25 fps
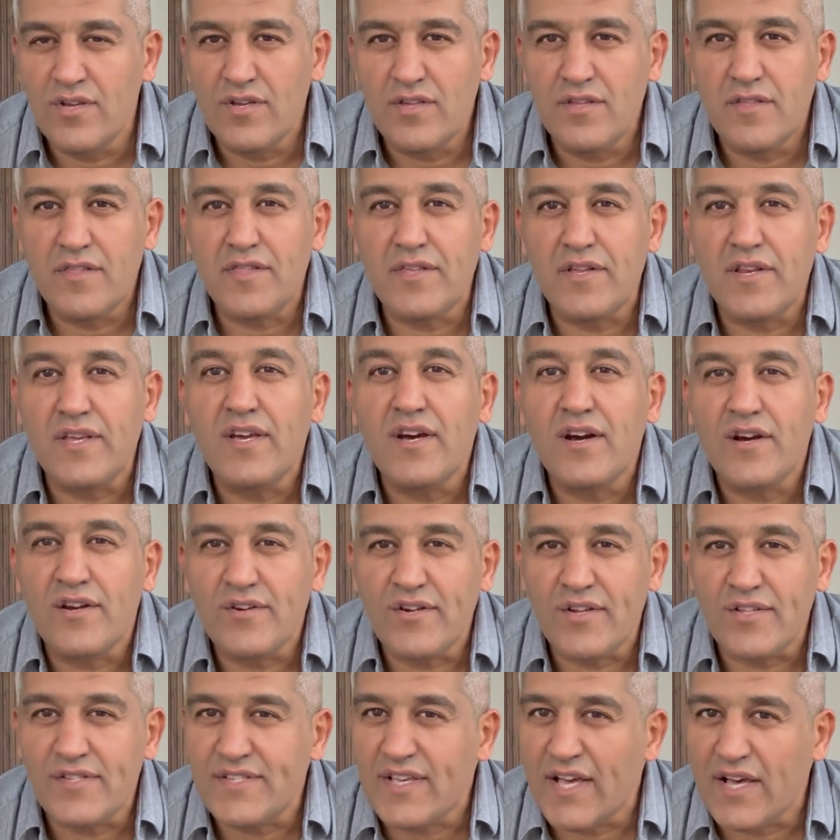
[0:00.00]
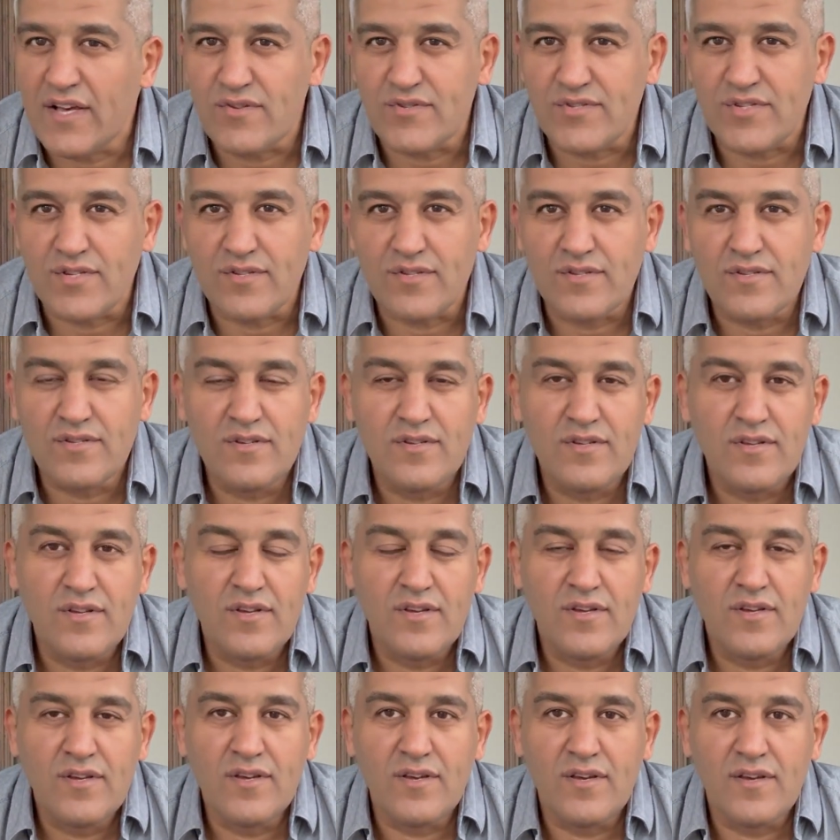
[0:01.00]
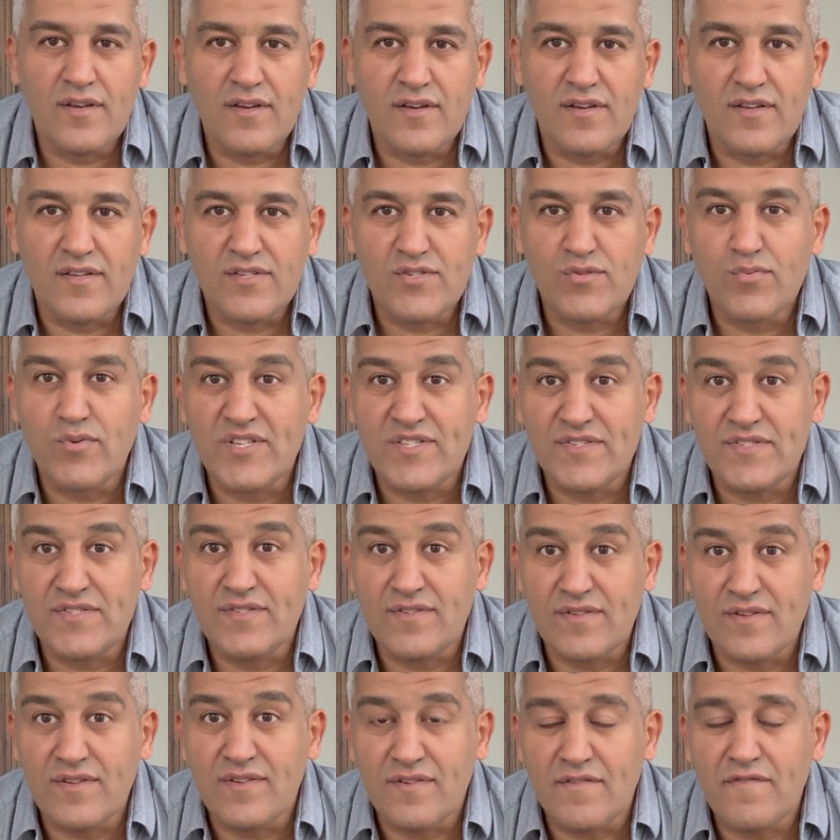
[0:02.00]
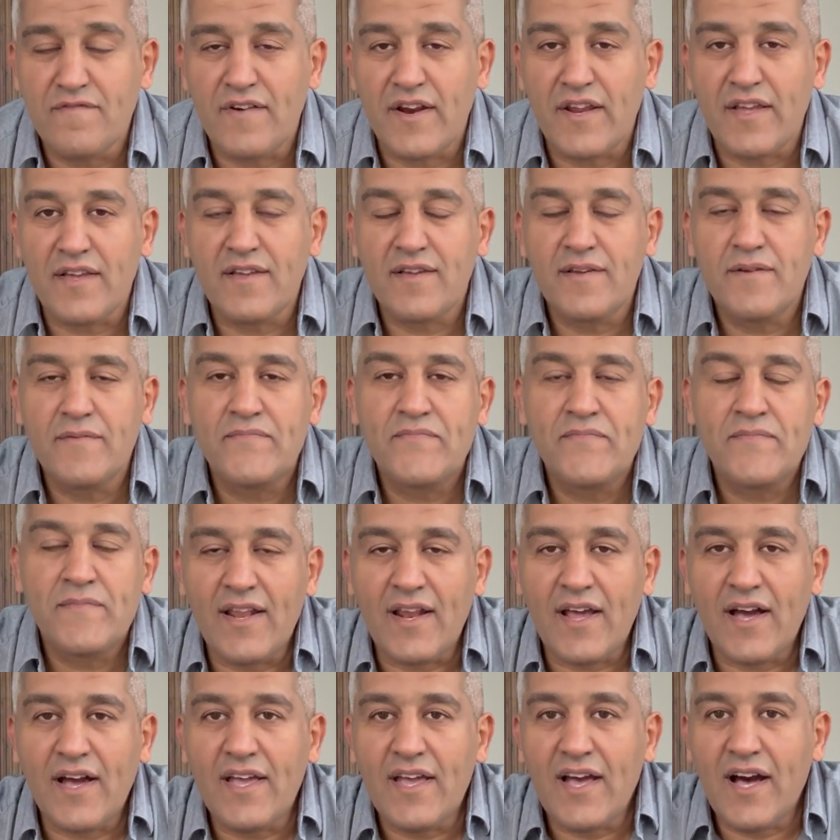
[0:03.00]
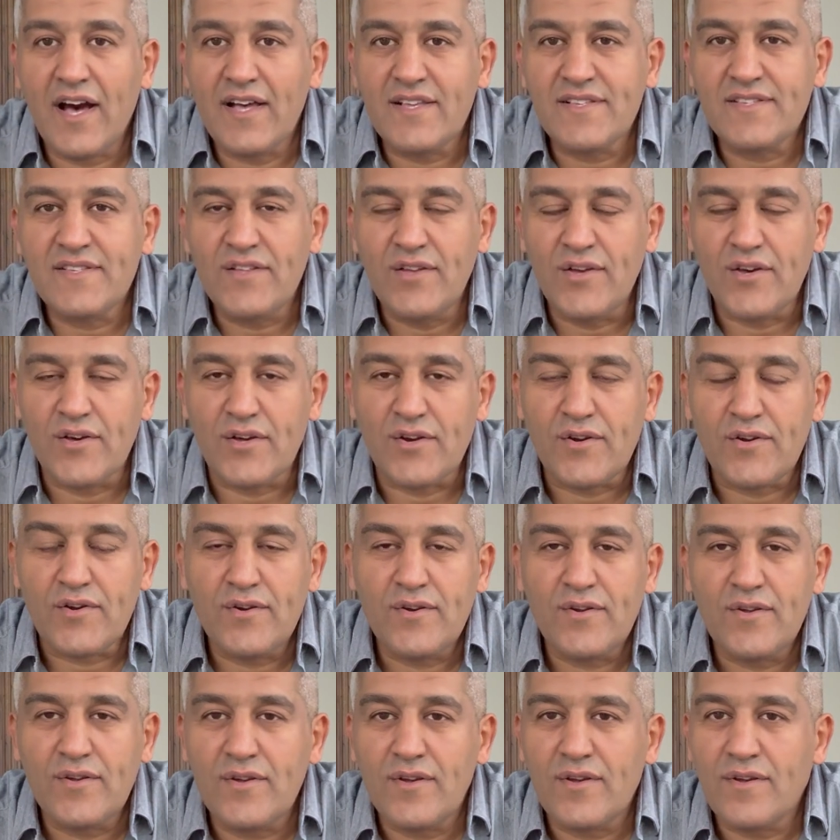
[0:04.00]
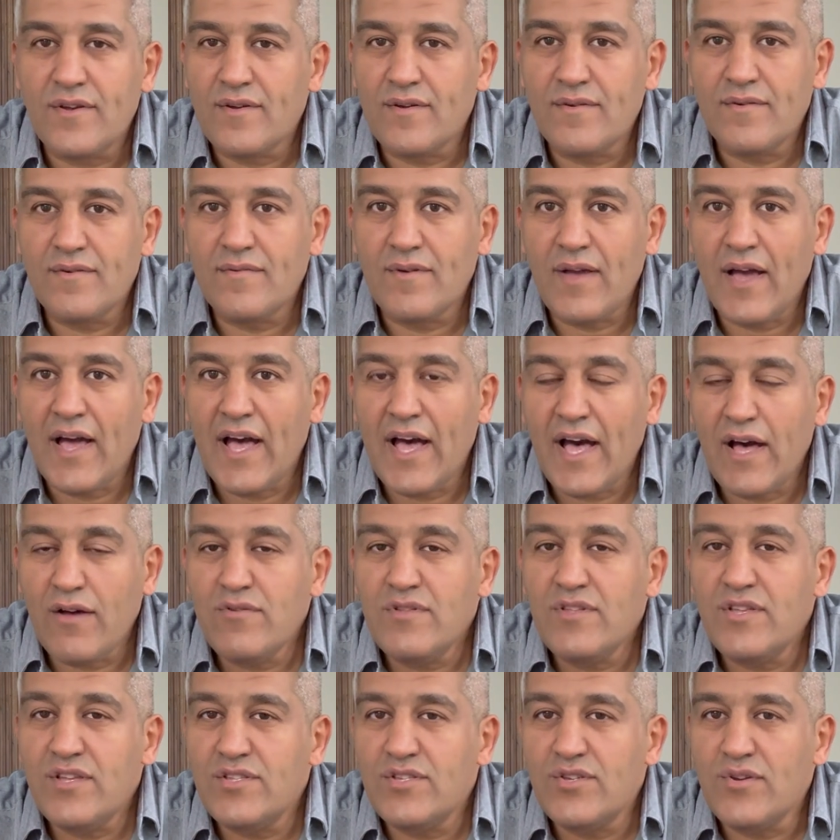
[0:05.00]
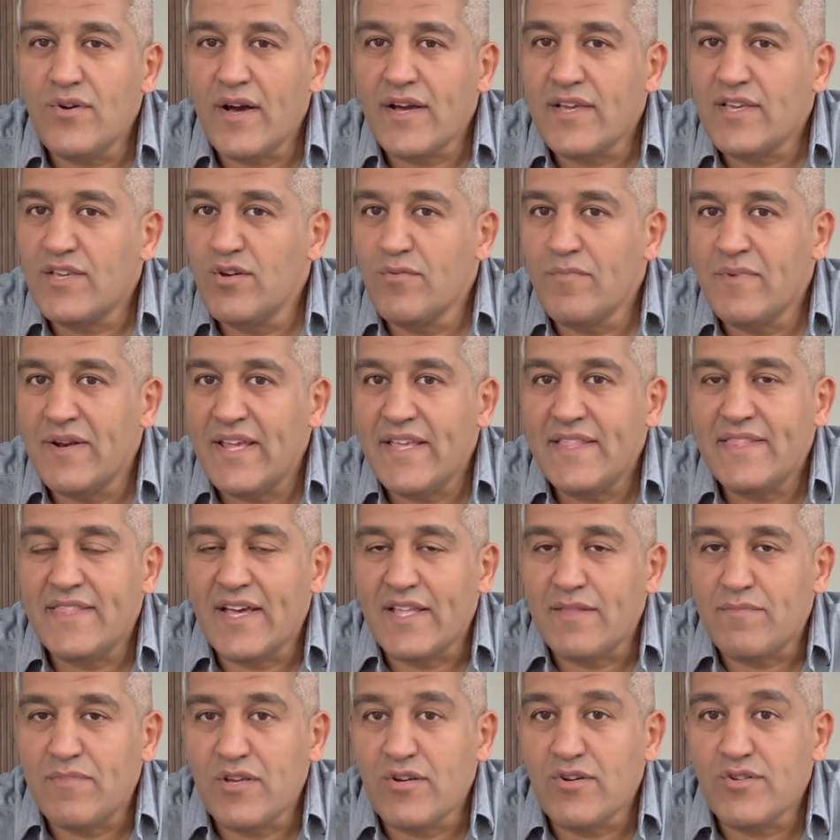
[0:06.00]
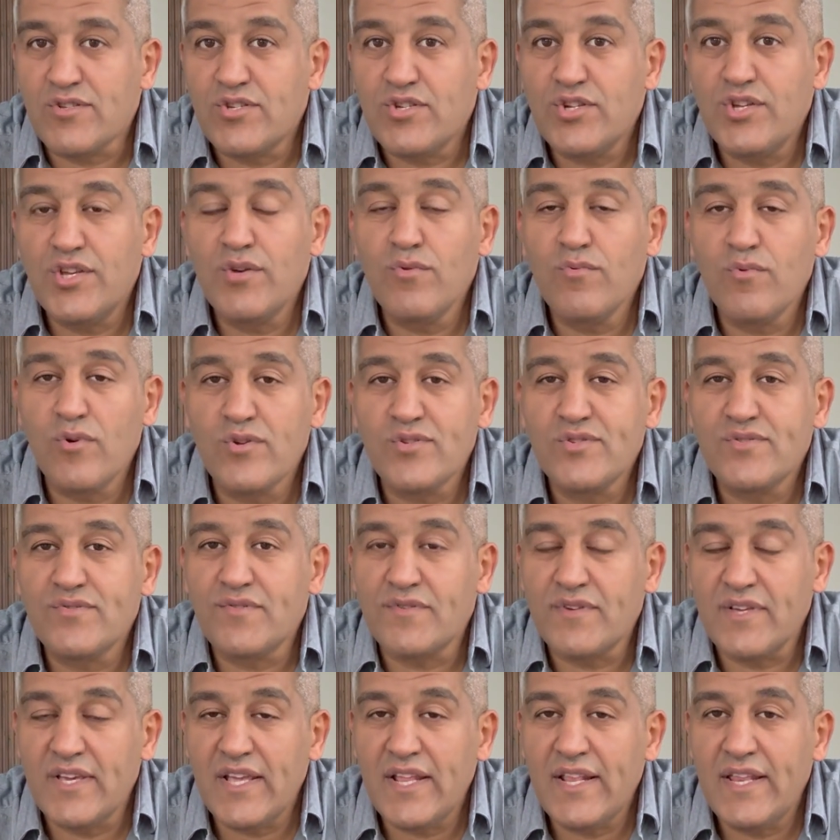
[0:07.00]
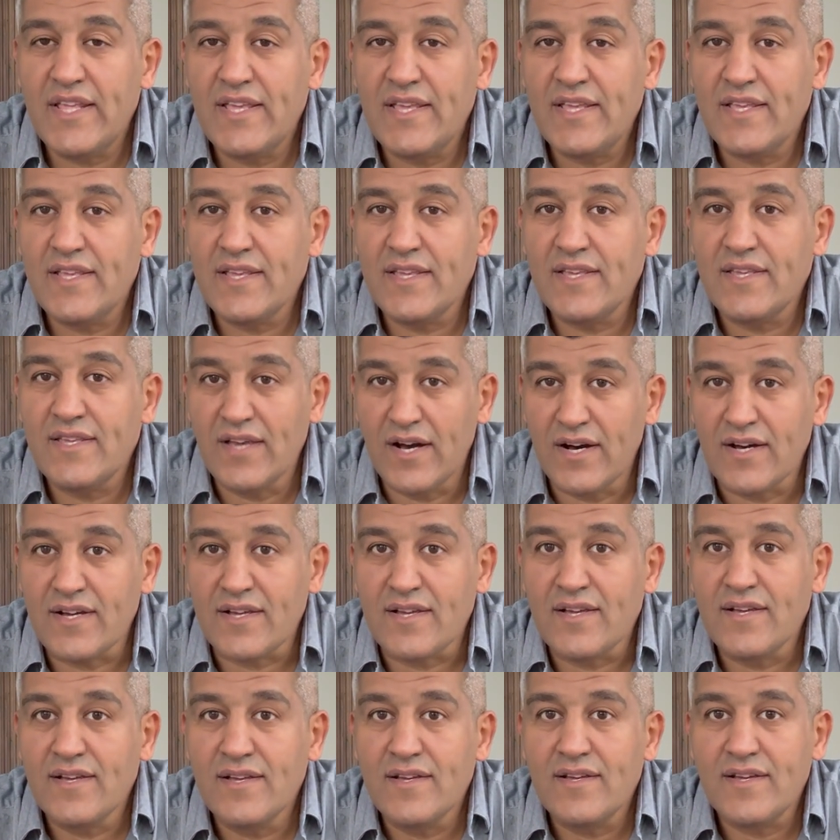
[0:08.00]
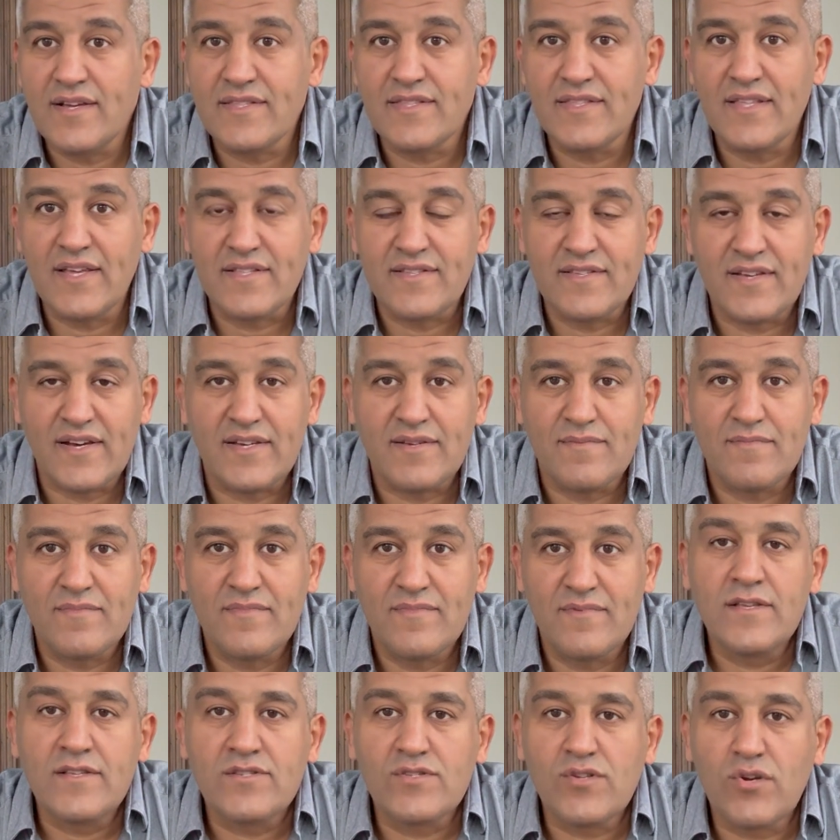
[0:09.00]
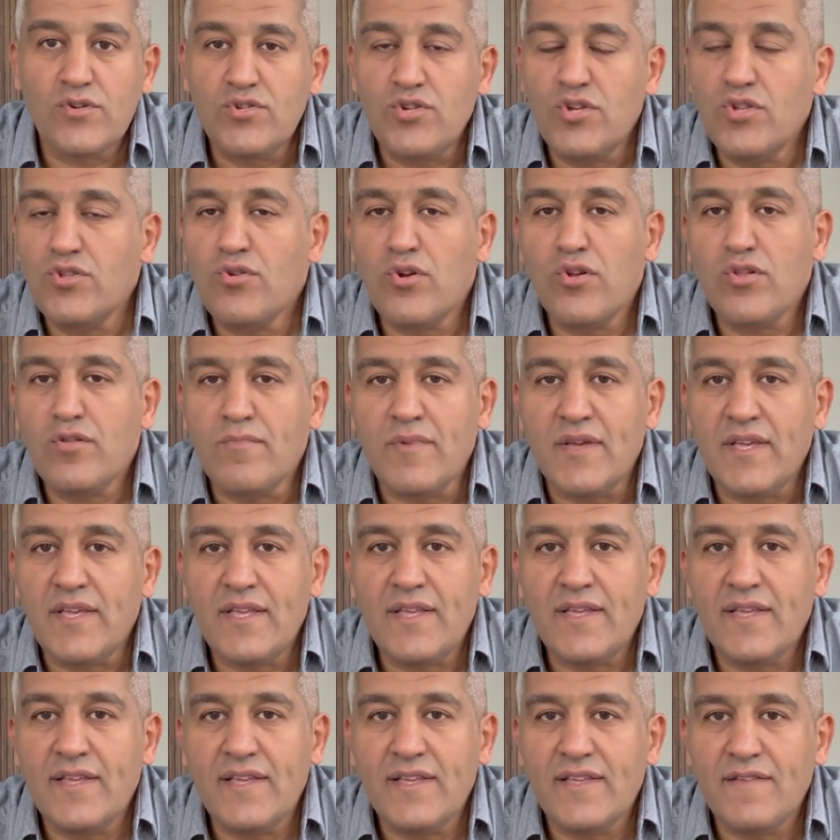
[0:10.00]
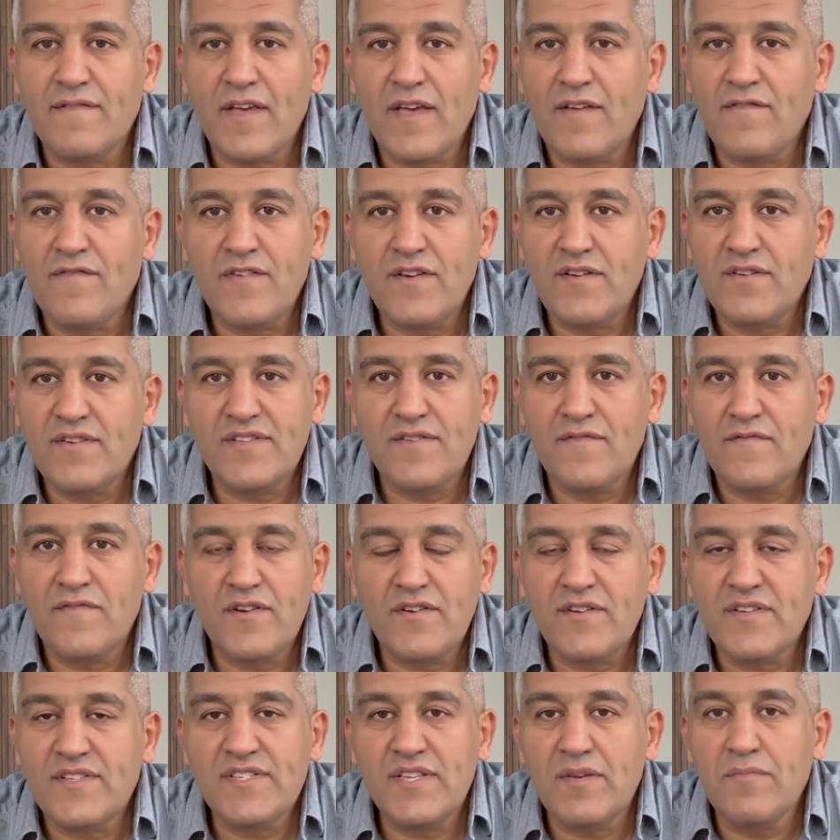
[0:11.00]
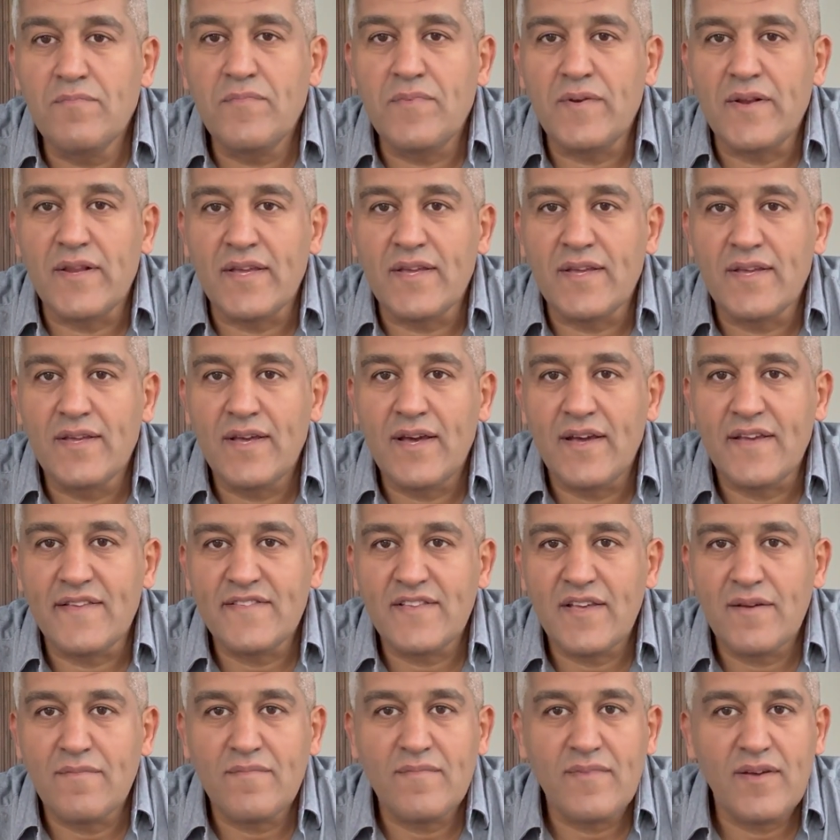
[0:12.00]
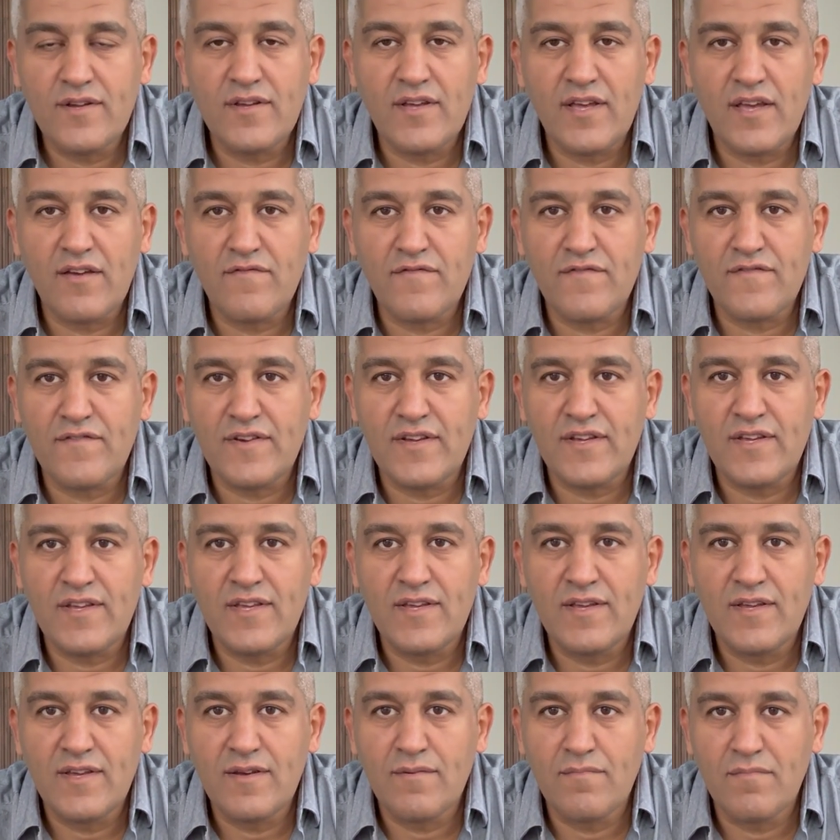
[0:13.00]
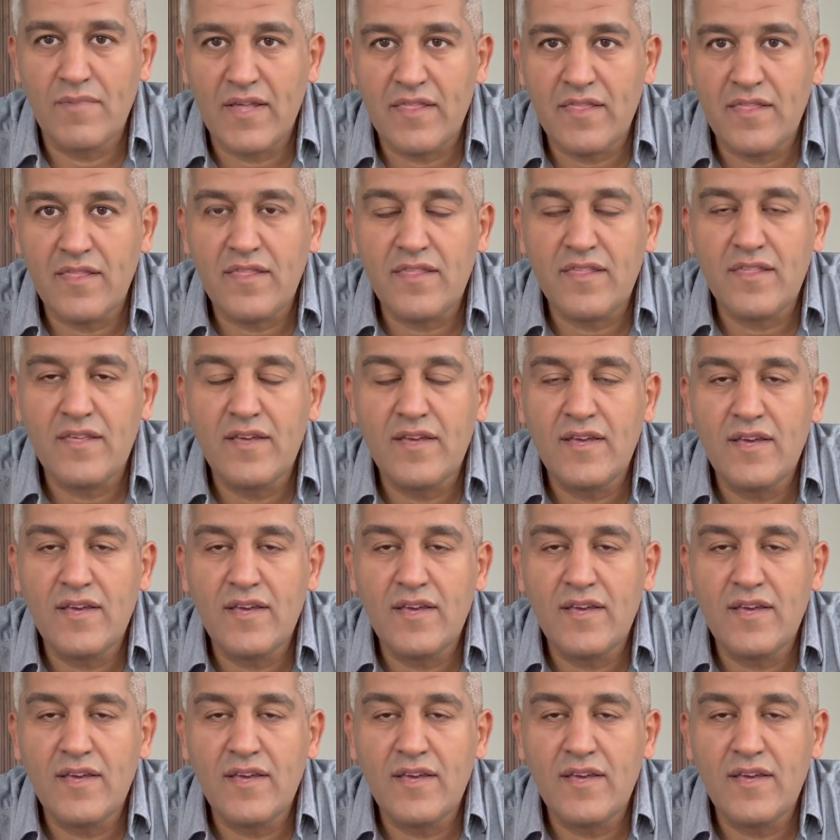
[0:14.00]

300,000 Swiss franc. I asked her, how did you accumulate that? Because she was really young at that time. So she told me very, very simply, Haitham, every month